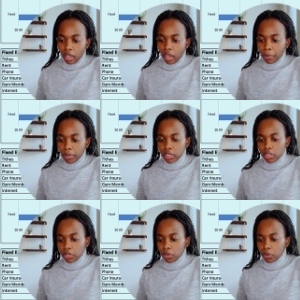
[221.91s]
I'm going
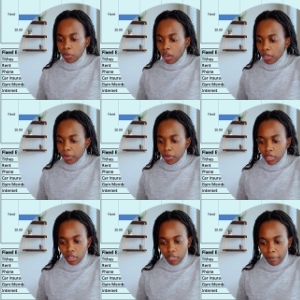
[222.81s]
to walk through
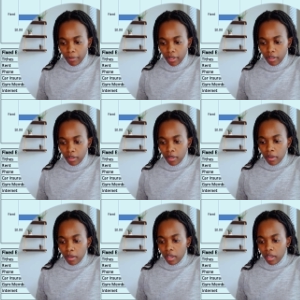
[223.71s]
the November
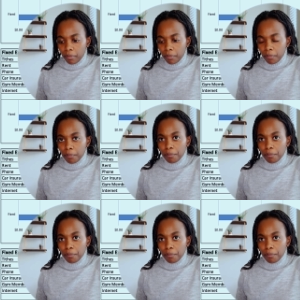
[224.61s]
um,